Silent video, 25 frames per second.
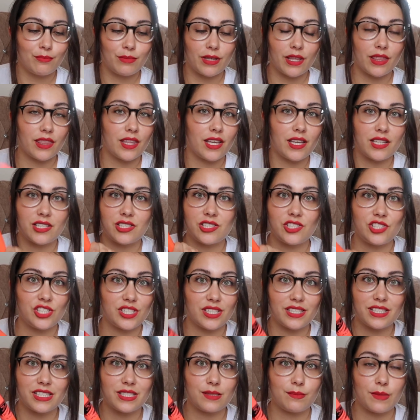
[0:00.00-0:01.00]
but this
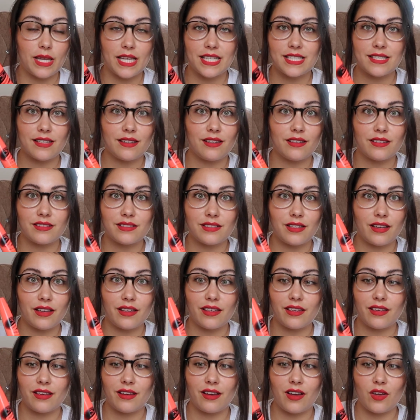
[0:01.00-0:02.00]
just makes it look
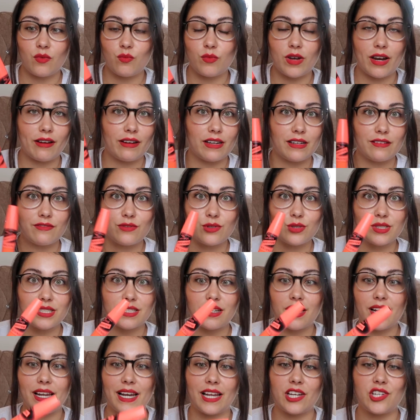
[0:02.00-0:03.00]
like I'm wearing
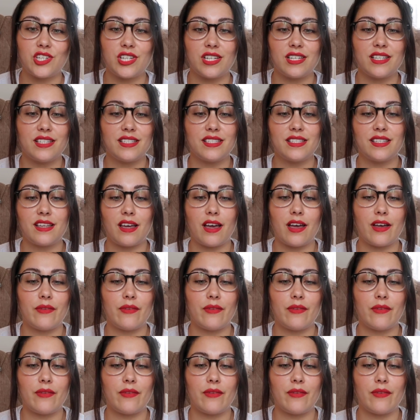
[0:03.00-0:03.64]
false eyelashes.